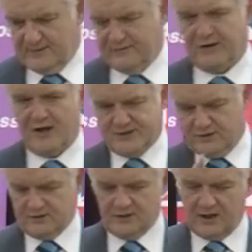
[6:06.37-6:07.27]
flies
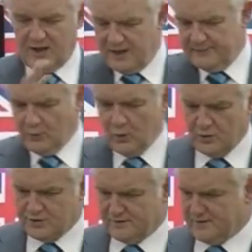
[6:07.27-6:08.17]
couldn't climb the
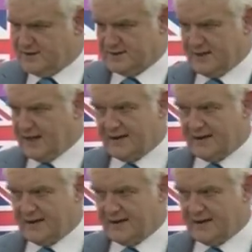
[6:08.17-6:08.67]
walls of this thing.